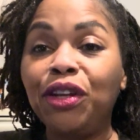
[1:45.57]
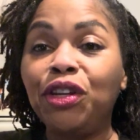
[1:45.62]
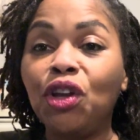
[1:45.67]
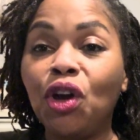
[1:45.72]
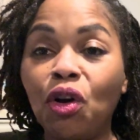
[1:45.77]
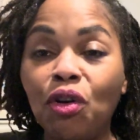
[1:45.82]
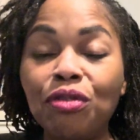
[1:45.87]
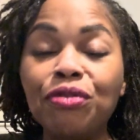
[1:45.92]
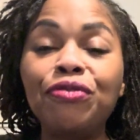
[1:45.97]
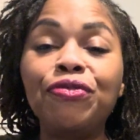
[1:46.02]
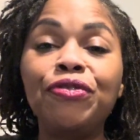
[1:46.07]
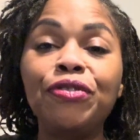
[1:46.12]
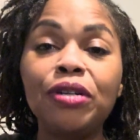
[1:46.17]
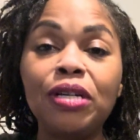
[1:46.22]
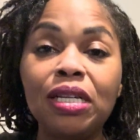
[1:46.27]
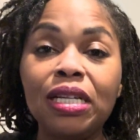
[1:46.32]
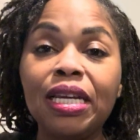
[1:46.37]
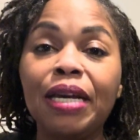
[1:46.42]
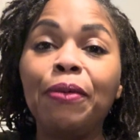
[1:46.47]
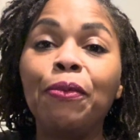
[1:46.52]
know
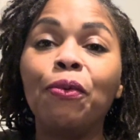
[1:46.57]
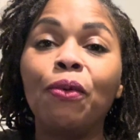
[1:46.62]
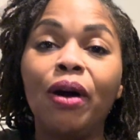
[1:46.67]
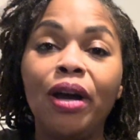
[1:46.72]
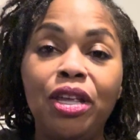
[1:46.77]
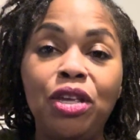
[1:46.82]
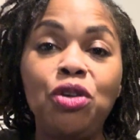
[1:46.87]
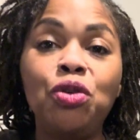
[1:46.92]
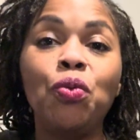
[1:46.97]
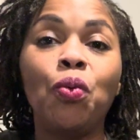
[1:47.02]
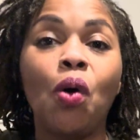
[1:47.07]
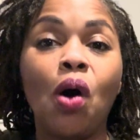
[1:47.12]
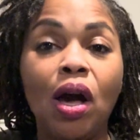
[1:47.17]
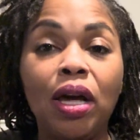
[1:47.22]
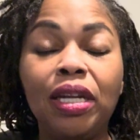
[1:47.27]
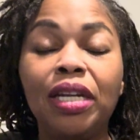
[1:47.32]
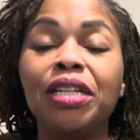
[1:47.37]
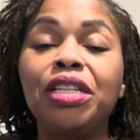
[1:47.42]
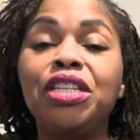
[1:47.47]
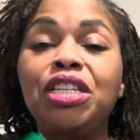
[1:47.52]
fully what you
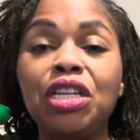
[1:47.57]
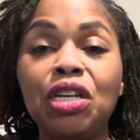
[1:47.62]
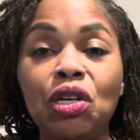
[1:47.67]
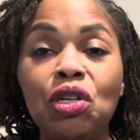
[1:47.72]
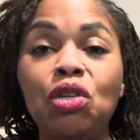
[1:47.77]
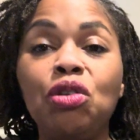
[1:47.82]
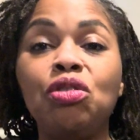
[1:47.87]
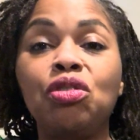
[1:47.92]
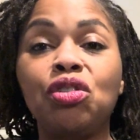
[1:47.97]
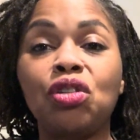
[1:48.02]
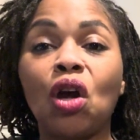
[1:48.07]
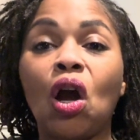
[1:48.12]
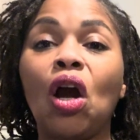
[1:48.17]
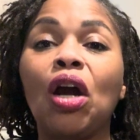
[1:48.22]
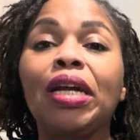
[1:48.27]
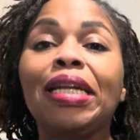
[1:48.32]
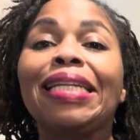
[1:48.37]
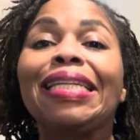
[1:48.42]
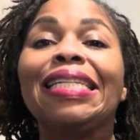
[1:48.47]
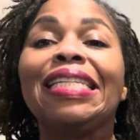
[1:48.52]
want until you
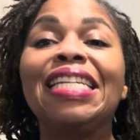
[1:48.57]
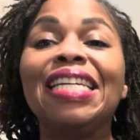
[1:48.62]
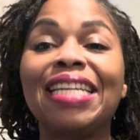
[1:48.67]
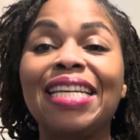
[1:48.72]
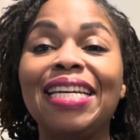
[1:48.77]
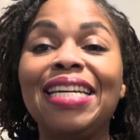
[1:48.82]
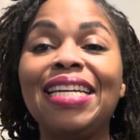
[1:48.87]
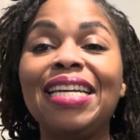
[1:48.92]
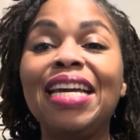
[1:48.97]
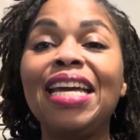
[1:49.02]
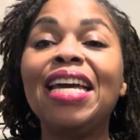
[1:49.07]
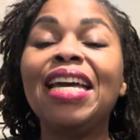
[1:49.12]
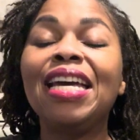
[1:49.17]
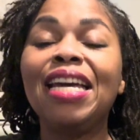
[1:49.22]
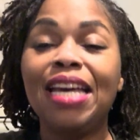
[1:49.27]
start looking.